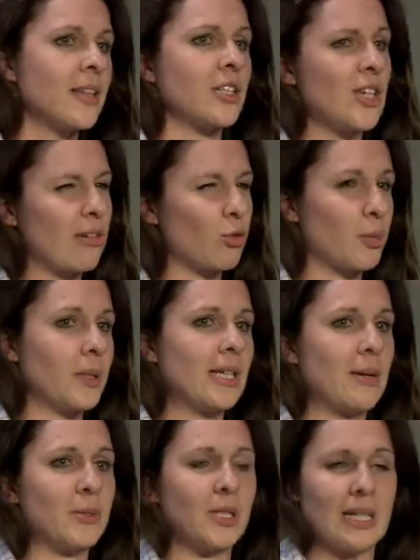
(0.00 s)
the general
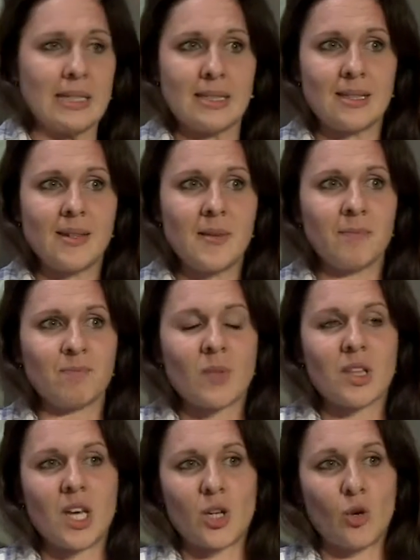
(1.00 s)
perception is
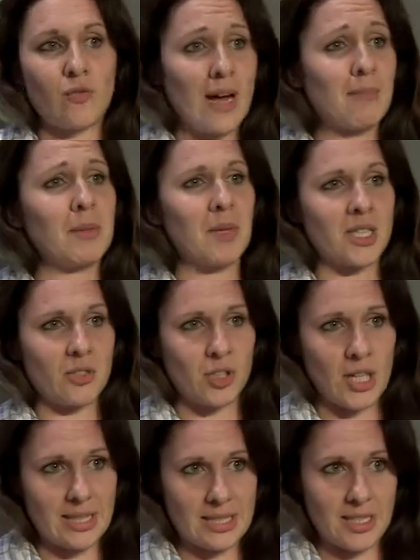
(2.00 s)
that your family must have
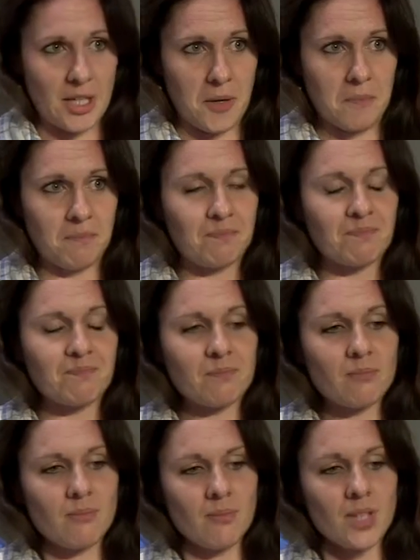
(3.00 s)
rejected you,
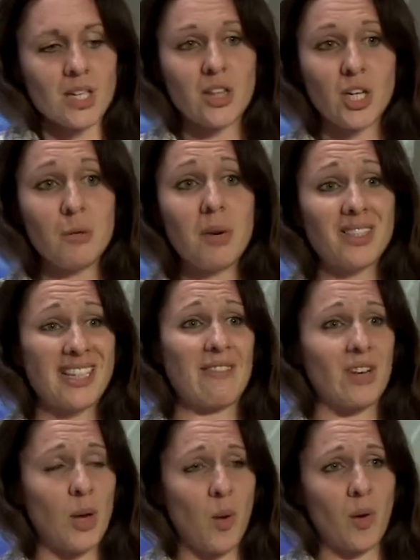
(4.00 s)
that you must
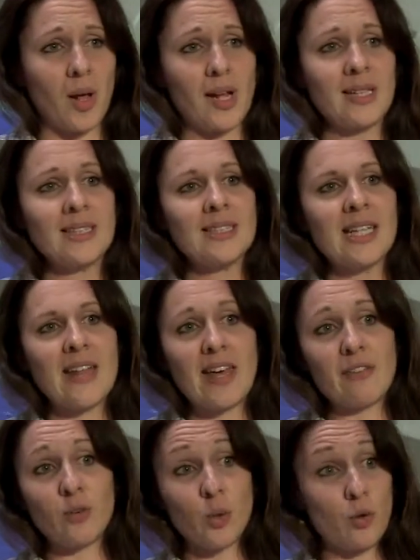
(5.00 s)
have no honour, and
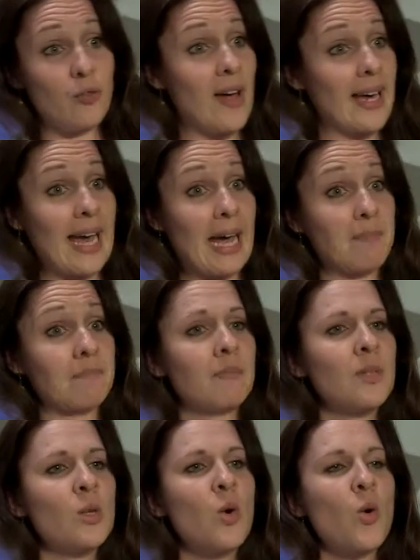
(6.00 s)
therefore you're fair game,
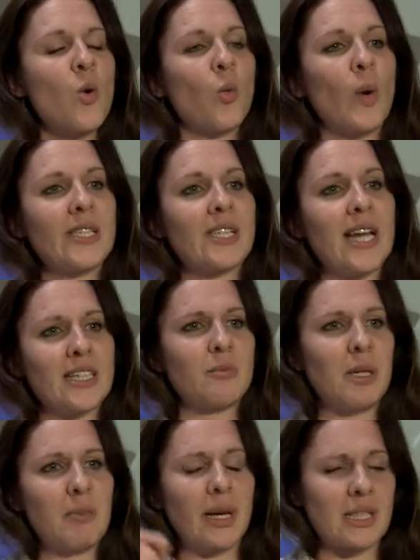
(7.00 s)
which led to
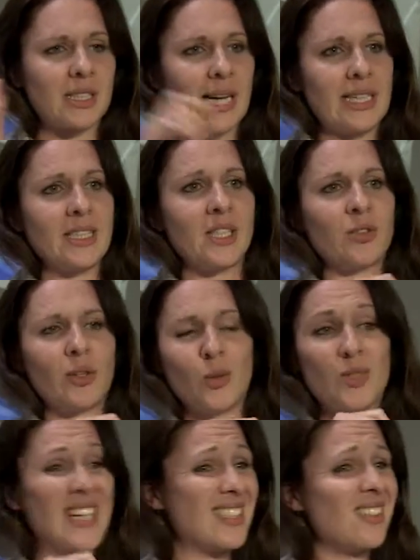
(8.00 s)
me being chased
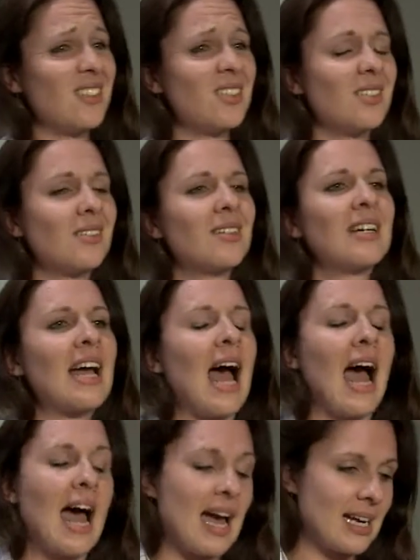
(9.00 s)
through deserts
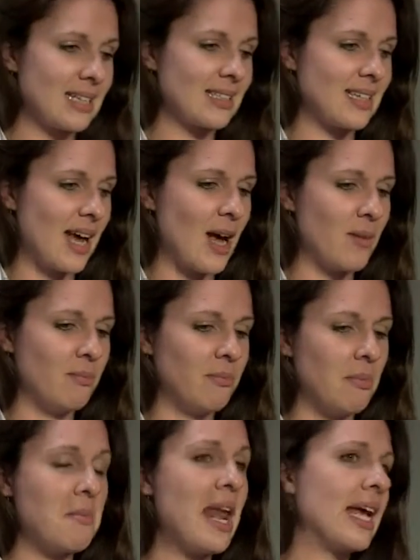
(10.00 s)
and
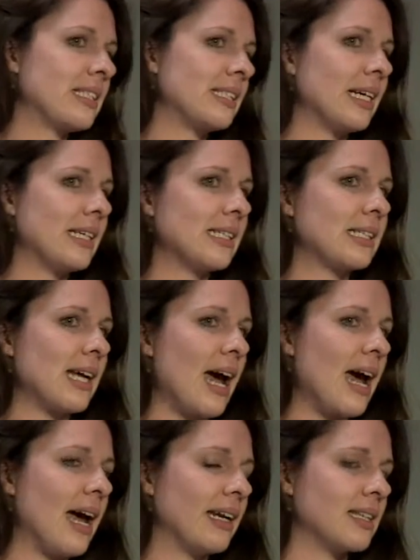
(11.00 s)
um, molested
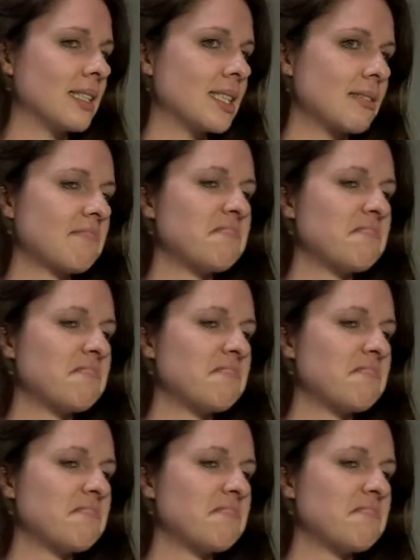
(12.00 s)
and